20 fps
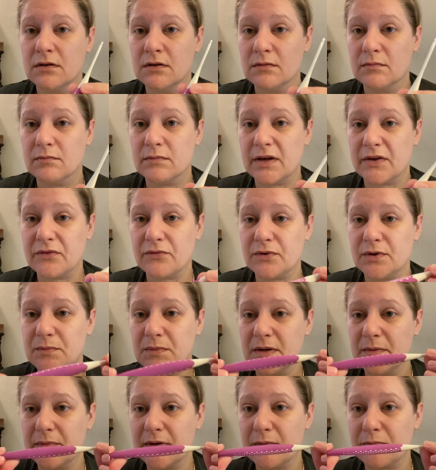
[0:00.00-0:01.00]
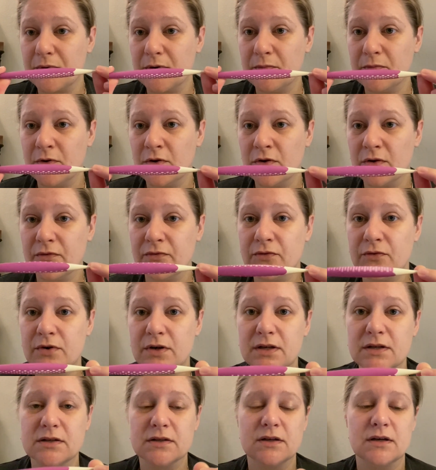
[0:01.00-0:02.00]
my 3mm prim hook for
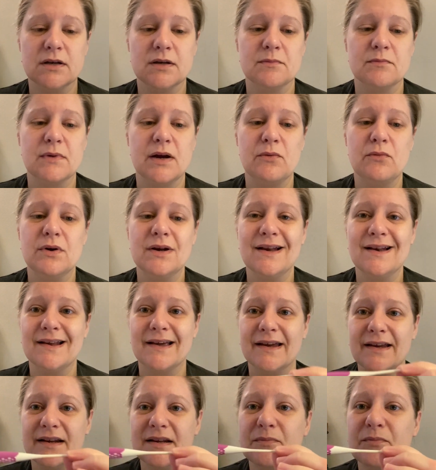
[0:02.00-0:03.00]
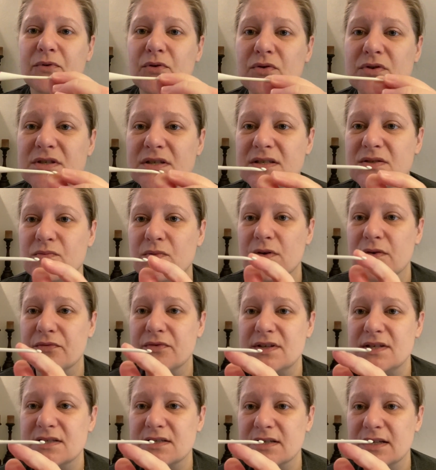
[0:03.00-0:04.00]
it. I really like it because it's one of
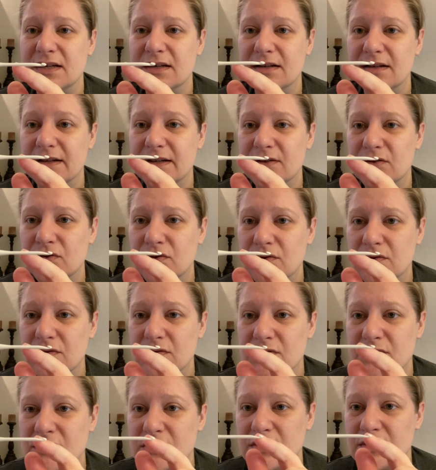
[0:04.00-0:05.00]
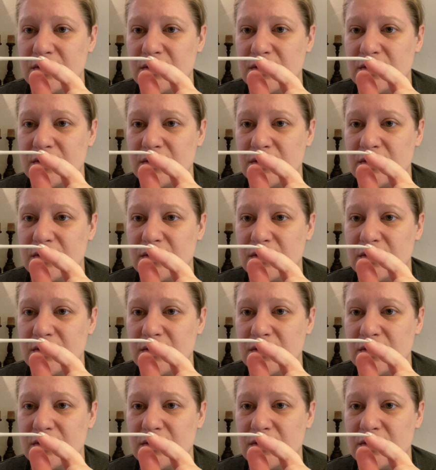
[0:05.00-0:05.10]
these inclined hooks.